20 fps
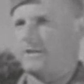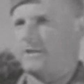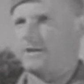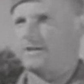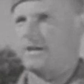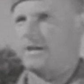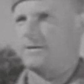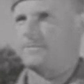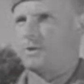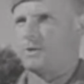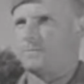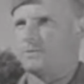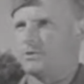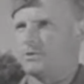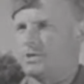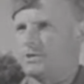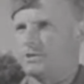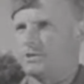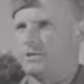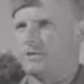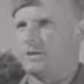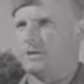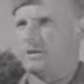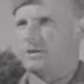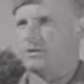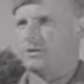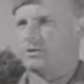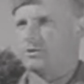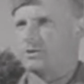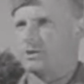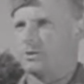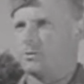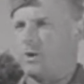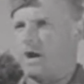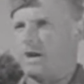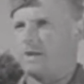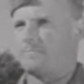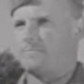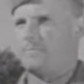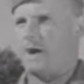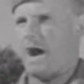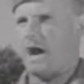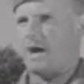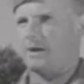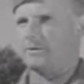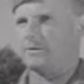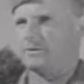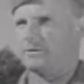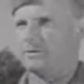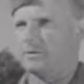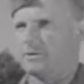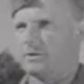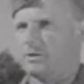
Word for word: upon that enemy position using one bomb.